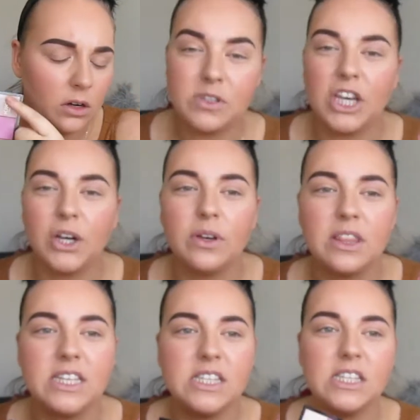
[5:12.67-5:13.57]
So
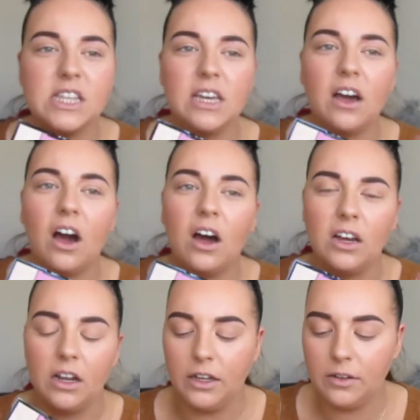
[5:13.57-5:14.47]
this is the
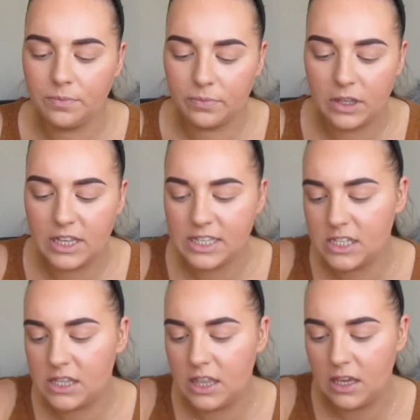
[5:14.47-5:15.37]
highlight. This
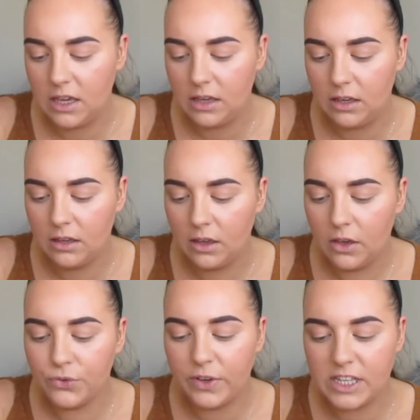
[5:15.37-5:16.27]
is the
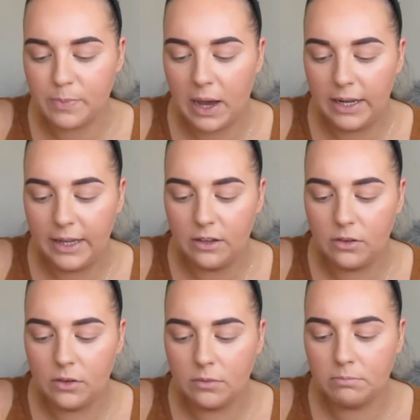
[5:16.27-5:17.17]
face palette
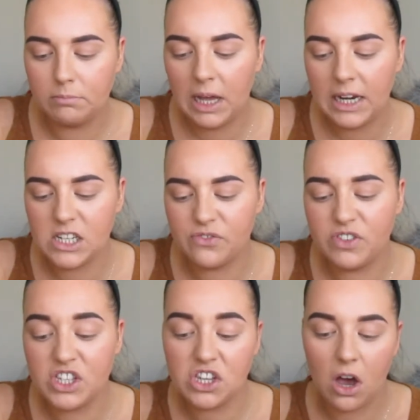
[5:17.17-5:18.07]

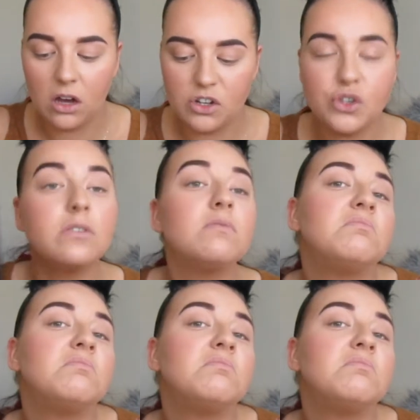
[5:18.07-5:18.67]
Visage.